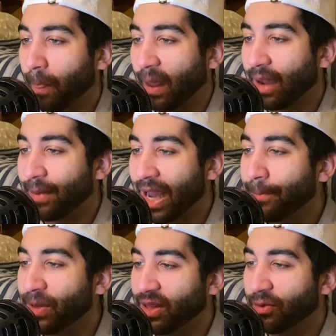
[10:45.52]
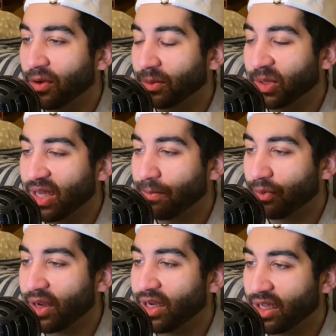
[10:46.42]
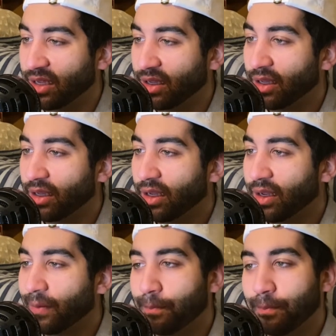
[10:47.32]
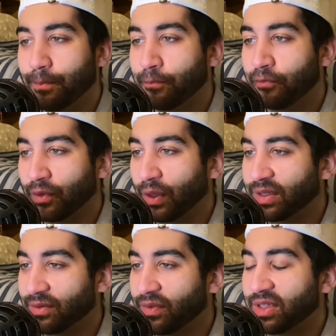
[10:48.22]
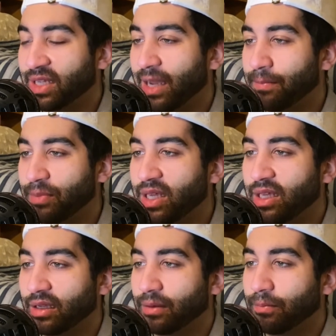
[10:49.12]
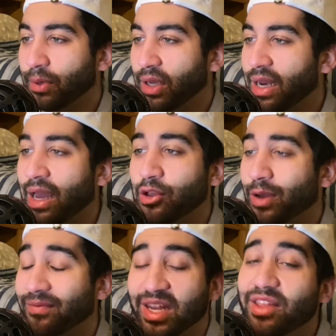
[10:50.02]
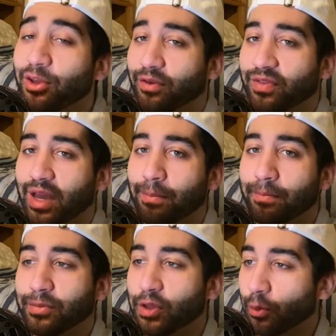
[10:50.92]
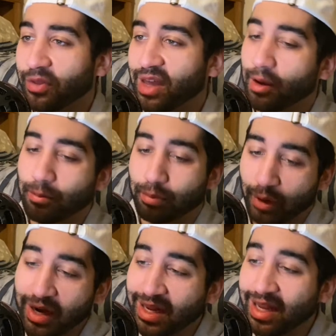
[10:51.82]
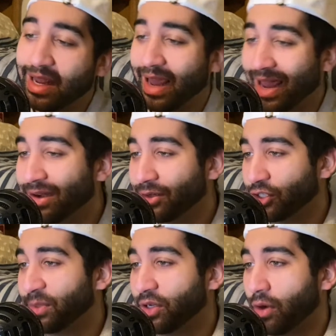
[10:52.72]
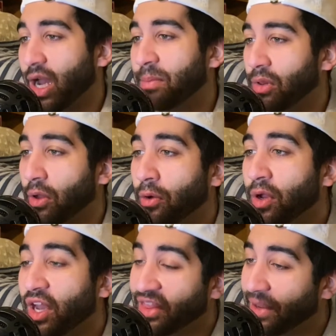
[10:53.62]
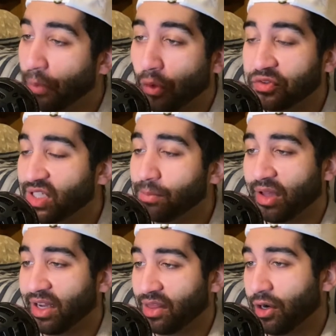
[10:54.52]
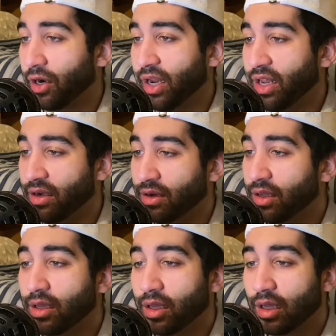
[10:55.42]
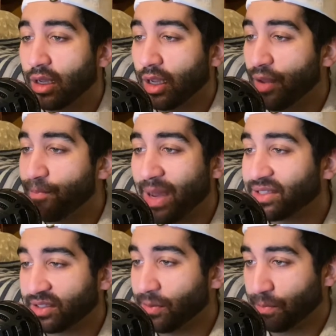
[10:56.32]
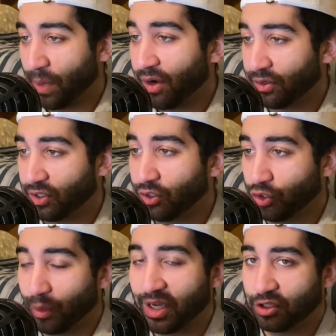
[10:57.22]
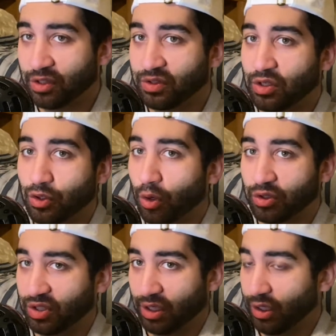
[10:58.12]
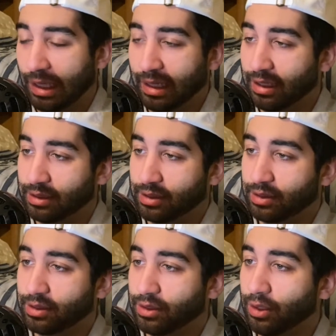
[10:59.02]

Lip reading: I'm happy they were able to keep Brady for the time being, but now you have neither of them. You're without Brady and Jimmy Garoppolo. They both seem like they're in immensely better situations than yours. Like it's,